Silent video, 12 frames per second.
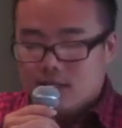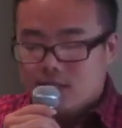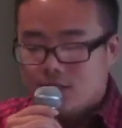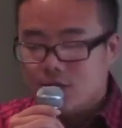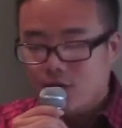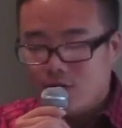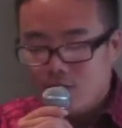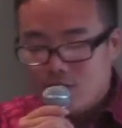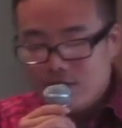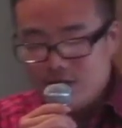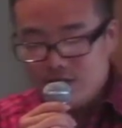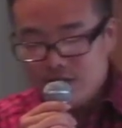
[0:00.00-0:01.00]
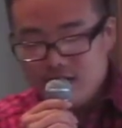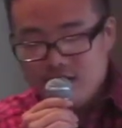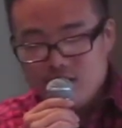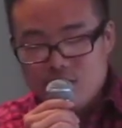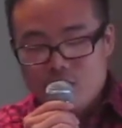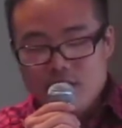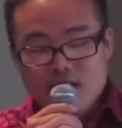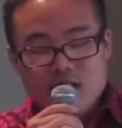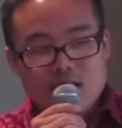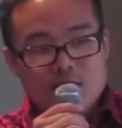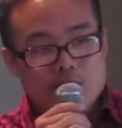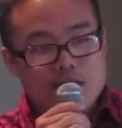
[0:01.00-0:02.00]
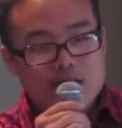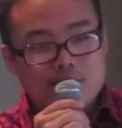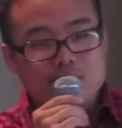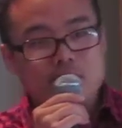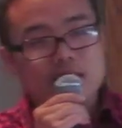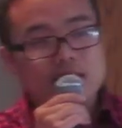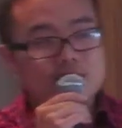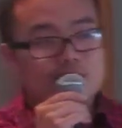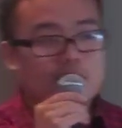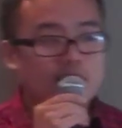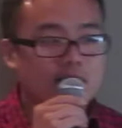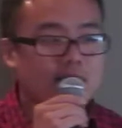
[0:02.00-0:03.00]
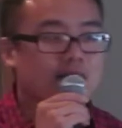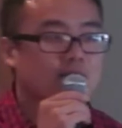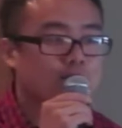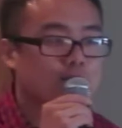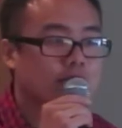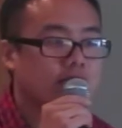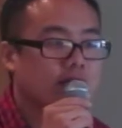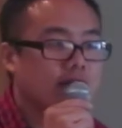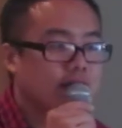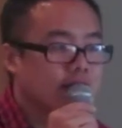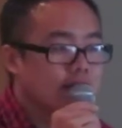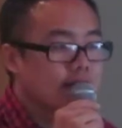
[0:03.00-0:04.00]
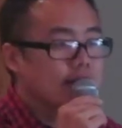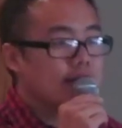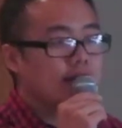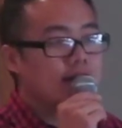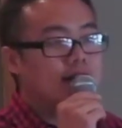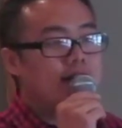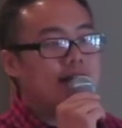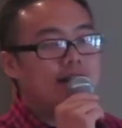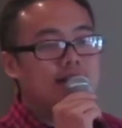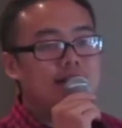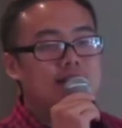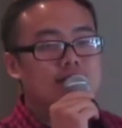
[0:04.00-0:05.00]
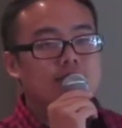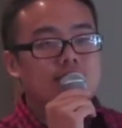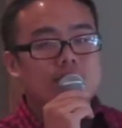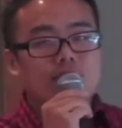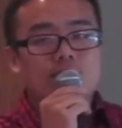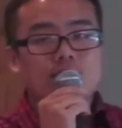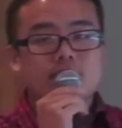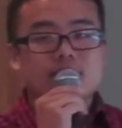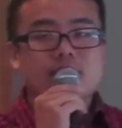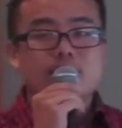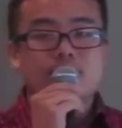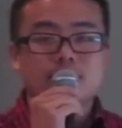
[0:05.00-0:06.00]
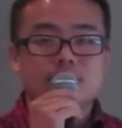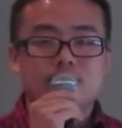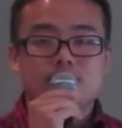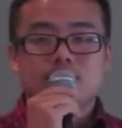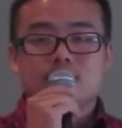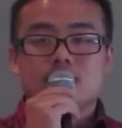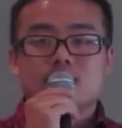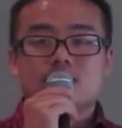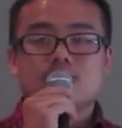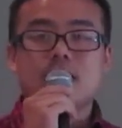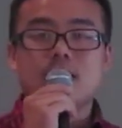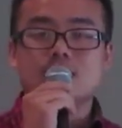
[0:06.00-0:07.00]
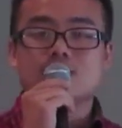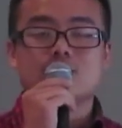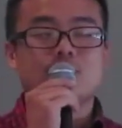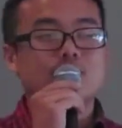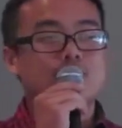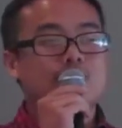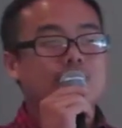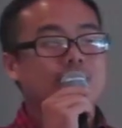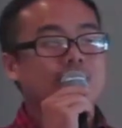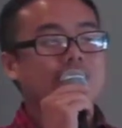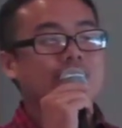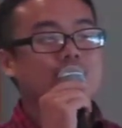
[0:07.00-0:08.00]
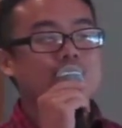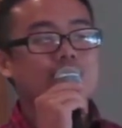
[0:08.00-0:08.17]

So you see, we got we had plans for our lives. We got uh, ideas of what type of spouse we're supposed to marry,